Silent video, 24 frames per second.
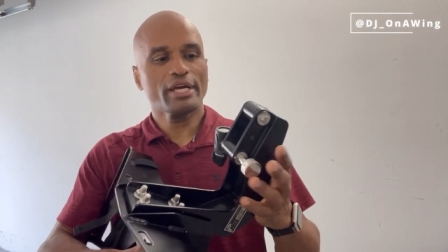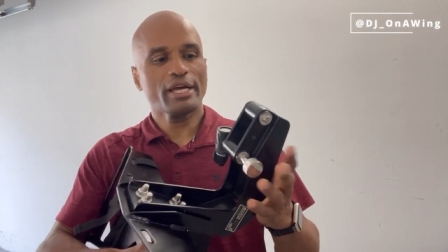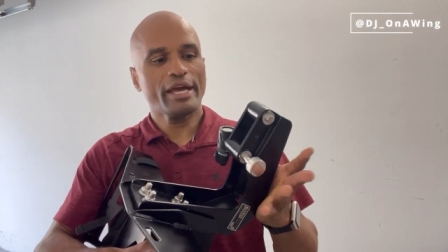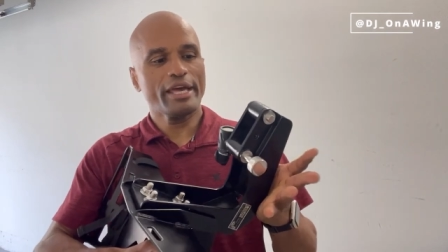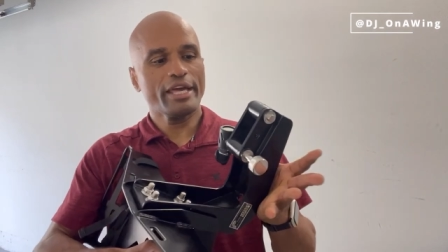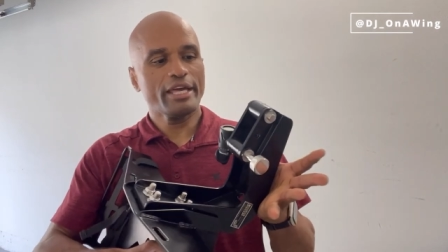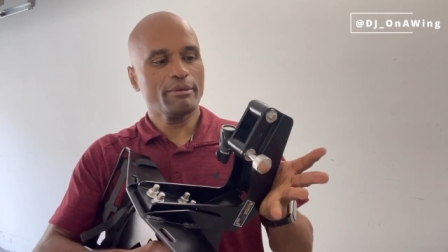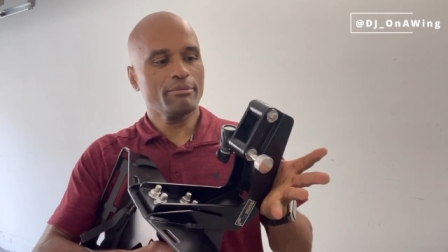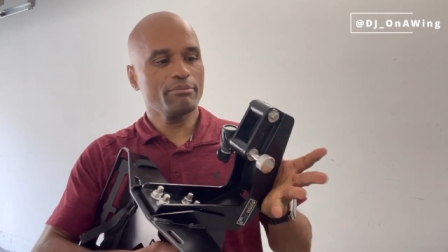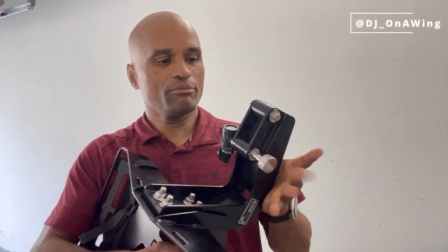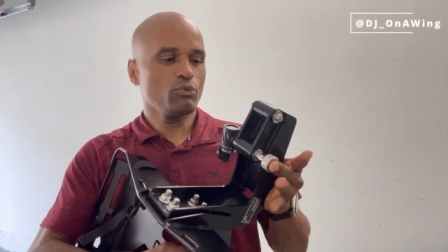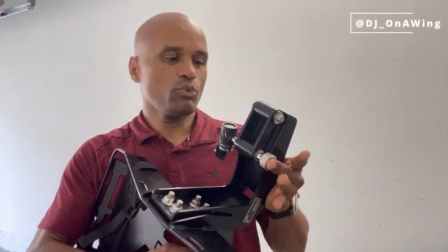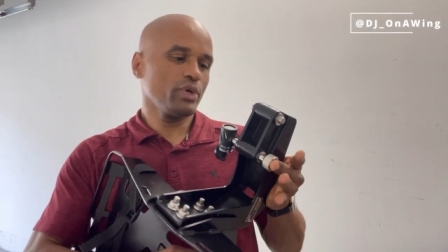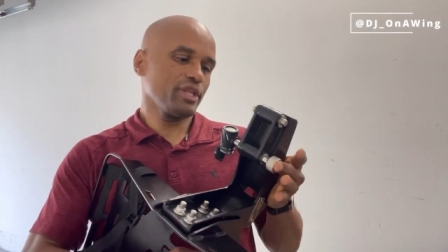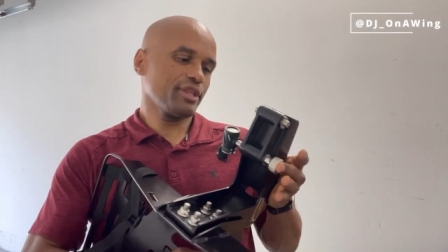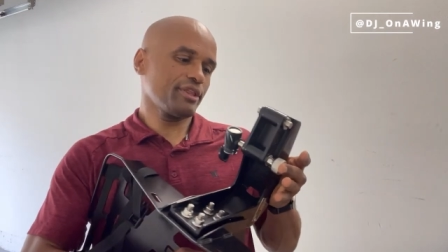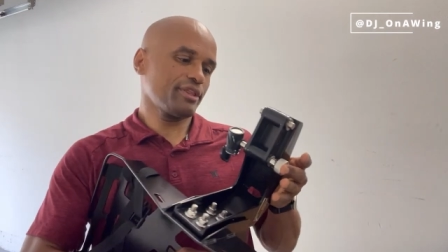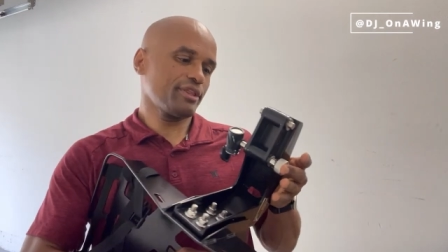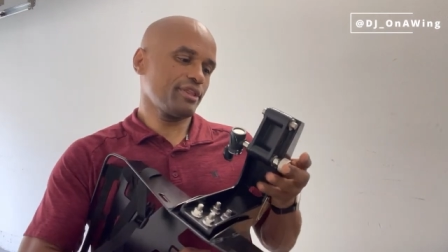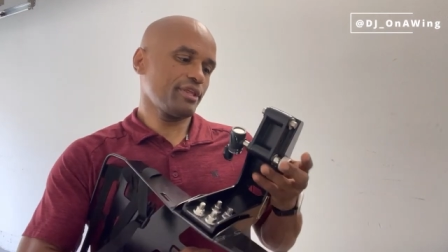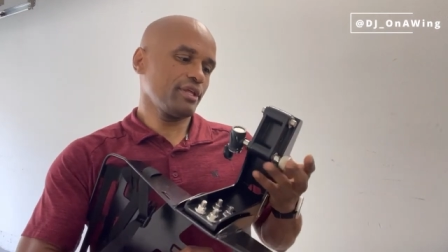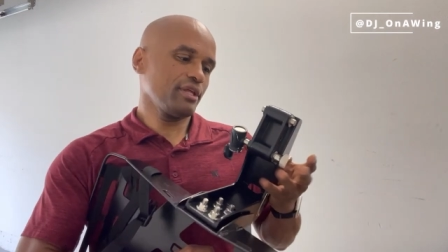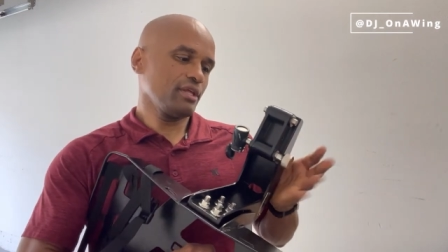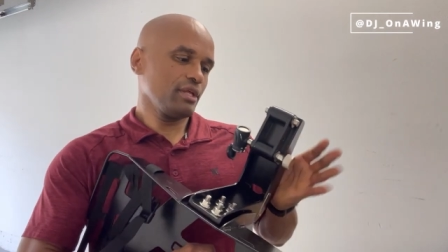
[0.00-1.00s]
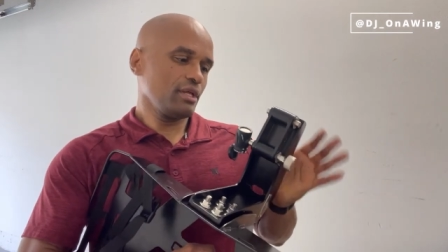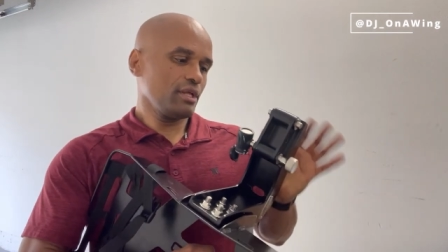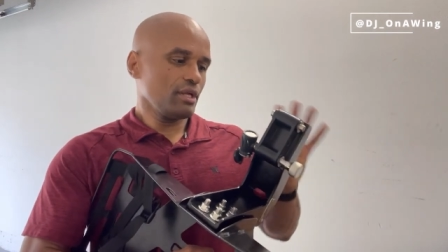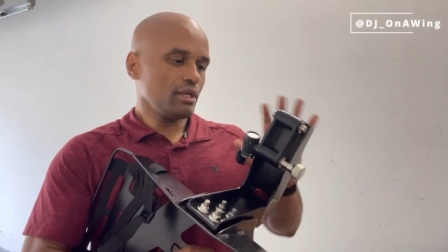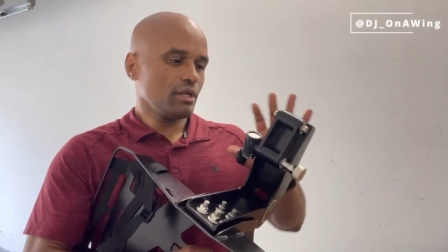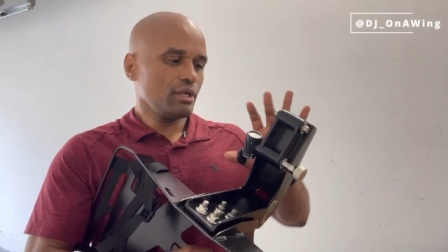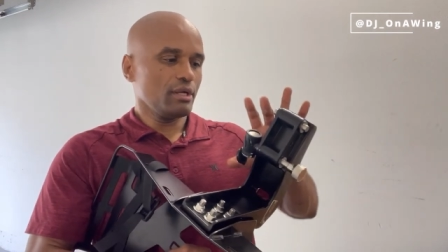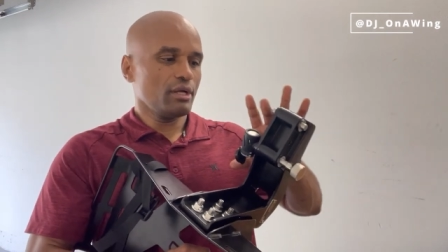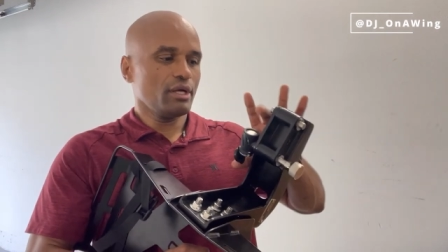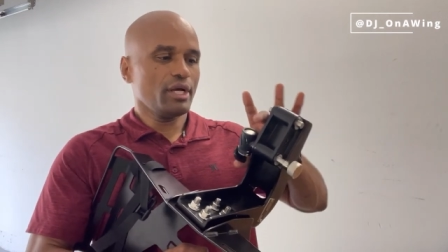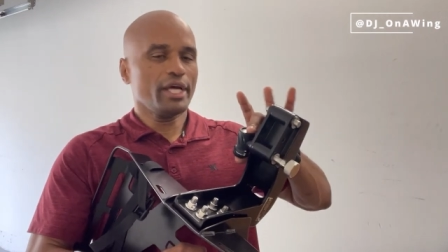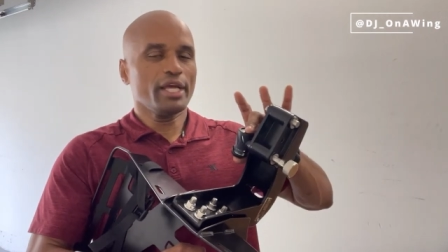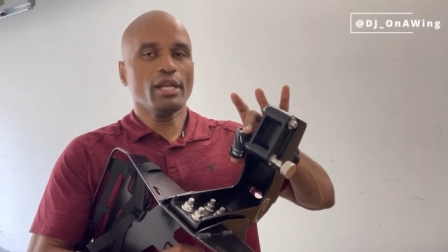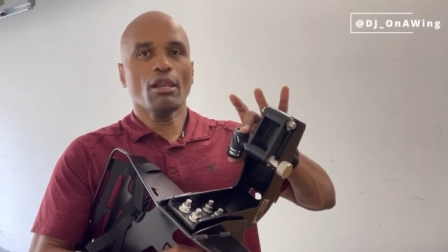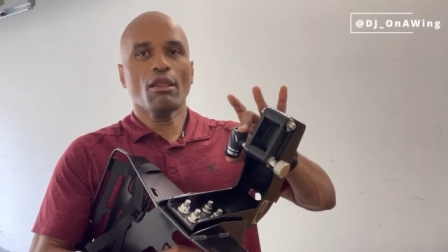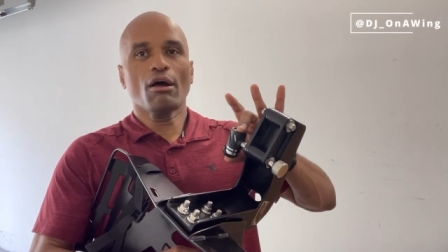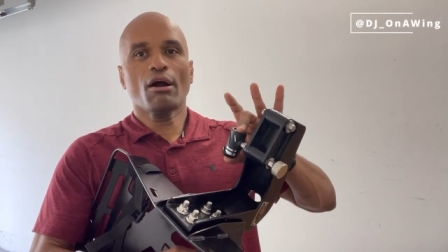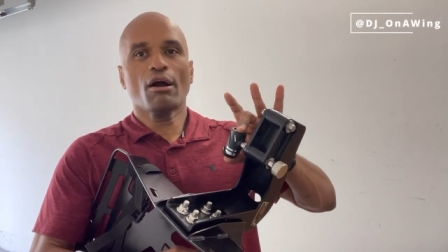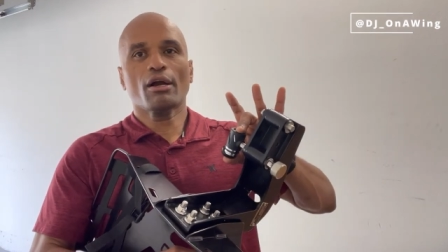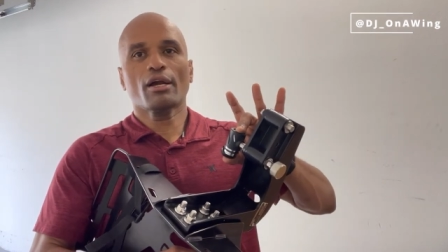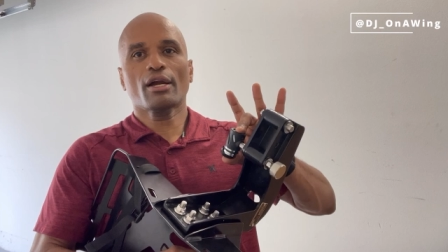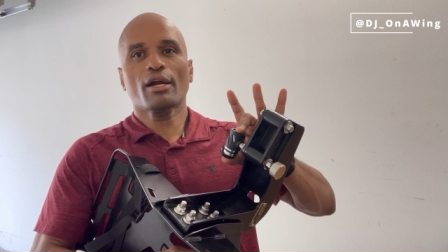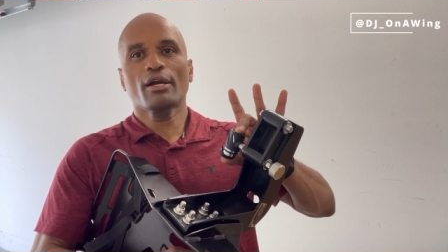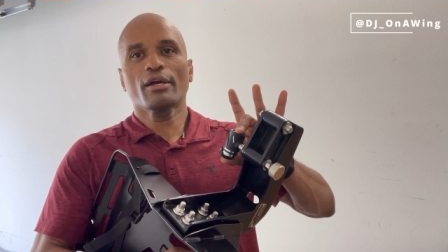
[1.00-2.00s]
came with a
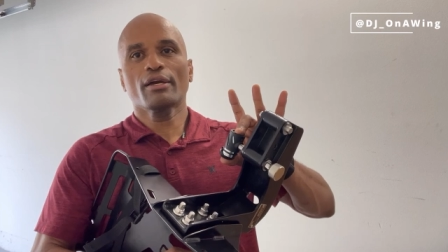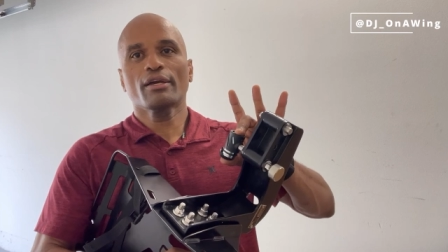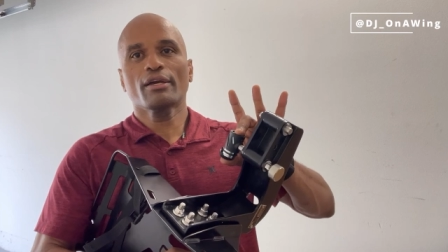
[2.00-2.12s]
lock